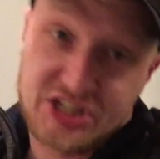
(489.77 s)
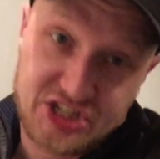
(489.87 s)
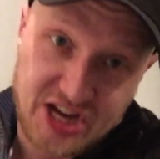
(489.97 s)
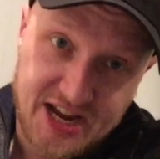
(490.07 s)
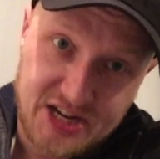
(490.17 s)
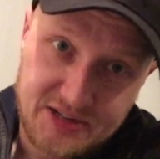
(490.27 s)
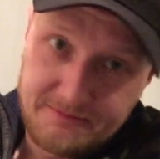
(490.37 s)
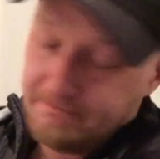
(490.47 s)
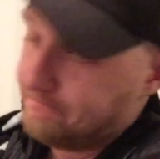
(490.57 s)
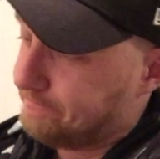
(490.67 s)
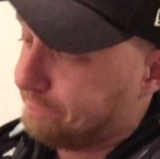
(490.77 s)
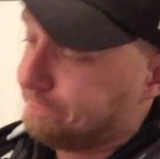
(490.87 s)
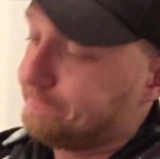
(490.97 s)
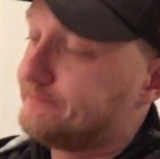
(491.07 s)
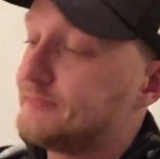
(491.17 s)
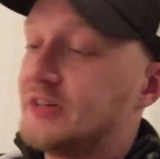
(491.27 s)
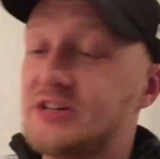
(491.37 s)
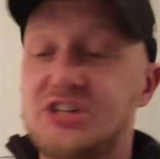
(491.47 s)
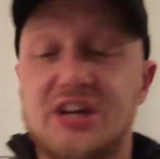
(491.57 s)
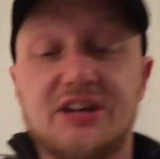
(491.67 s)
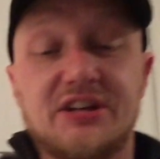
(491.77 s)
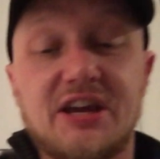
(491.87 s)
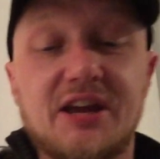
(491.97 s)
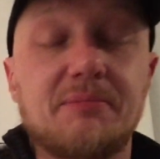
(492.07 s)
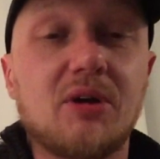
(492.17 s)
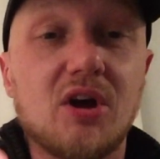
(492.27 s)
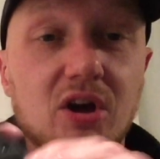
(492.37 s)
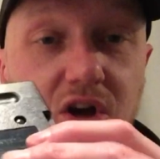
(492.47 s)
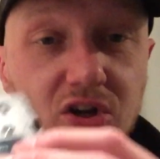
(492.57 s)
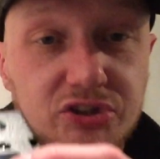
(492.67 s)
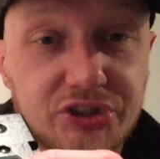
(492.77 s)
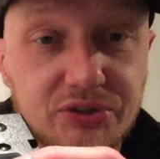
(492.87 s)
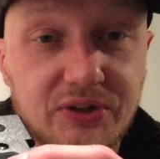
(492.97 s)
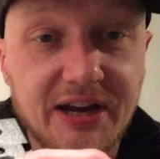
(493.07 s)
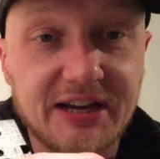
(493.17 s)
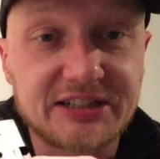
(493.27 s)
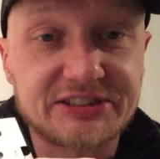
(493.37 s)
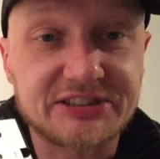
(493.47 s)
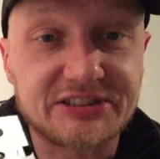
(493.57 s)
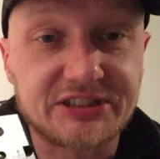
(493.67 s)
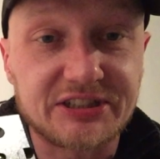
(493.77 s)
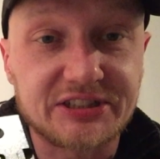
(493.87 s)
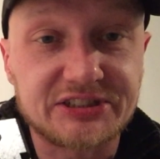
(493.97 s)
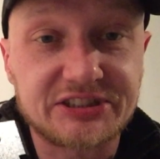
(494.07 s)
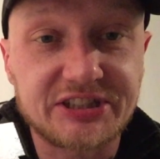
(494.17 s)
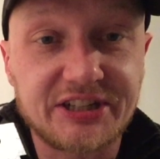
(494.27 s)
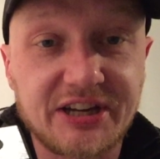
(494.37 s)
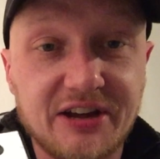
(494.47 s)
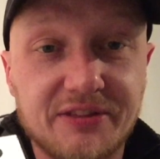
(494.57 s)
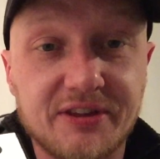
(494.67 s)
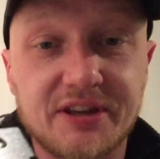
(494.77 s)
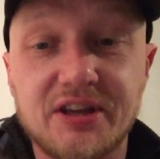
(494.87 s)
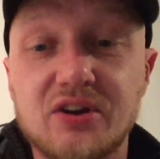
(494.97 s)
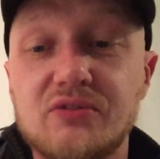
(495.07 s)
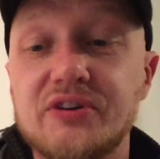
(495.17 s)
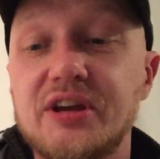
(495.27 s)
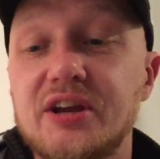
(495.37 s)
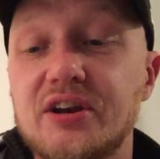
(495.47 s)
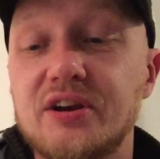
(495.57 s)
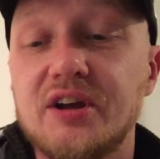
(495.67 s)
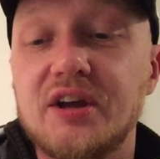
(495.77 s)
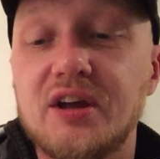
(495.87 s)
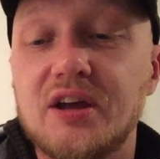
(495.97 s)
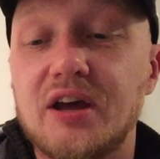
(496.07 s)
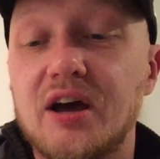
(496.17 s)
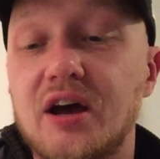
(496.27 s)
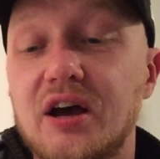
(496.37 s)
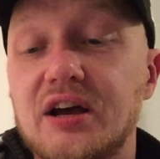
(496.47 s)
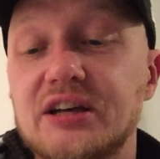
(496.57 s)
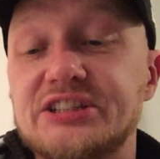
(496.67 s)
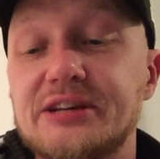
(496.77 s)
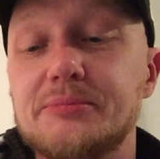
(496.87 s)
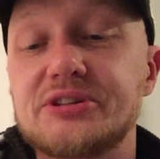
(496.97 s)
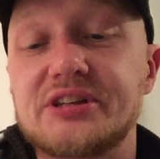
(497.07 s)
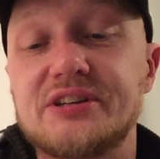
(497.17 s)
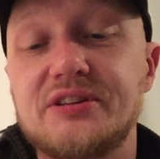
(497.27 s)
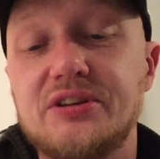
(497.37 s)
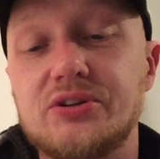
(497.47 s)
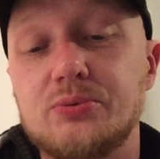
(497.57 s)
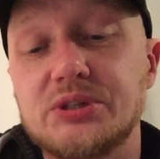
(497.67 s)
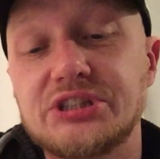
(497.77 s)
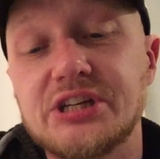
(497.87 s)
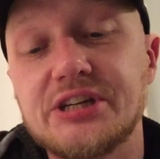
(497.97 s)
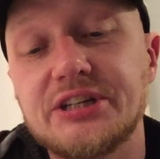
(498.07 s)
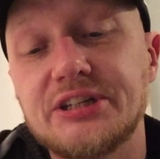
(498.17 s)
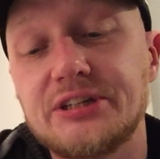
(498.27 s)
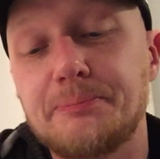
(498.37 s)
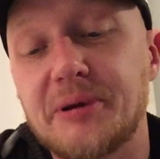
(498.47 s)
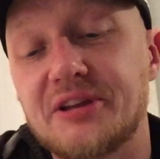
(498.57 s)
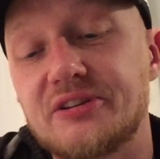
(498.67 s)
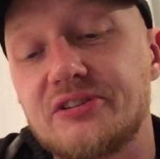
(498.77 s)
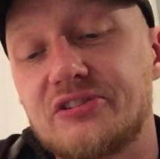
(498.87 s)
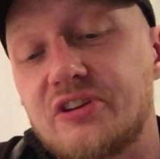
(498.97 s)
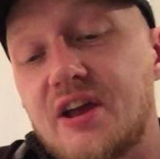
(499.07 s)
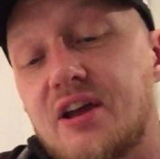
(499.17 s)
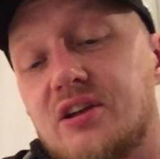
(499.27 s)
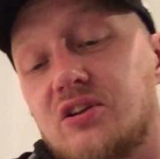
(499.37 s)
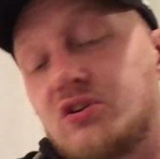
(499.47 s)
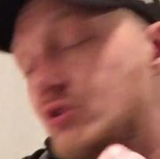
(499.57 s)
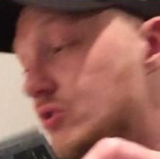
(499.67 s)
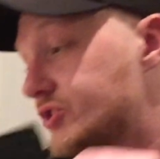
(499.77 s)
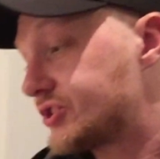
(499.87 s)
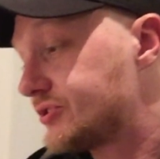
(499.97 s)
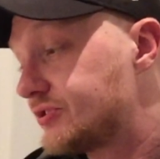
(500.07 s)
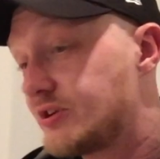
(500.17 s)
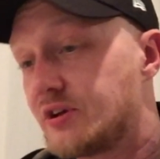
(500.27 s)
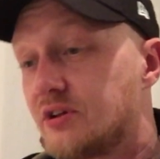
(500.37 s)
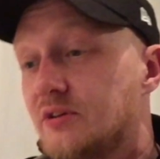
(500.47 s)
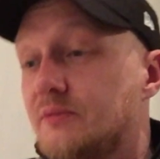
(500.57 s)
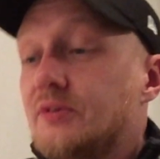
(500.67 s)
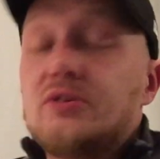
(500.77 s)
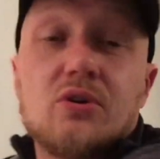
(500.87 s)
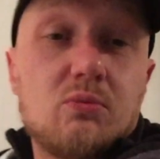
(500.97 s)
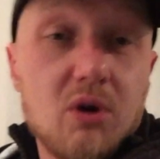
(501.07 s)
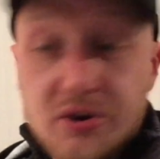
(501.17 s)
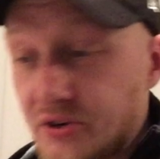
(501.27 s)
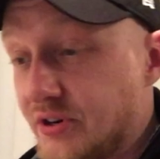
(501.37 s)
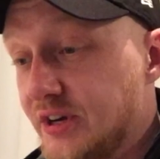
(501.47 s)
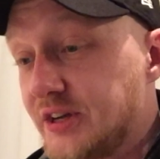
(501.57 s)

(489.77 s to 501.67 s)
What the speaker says: Tengen. A Tengen game also has the Sega thingy over here, assembled in the USA, patterns and a caution, no water.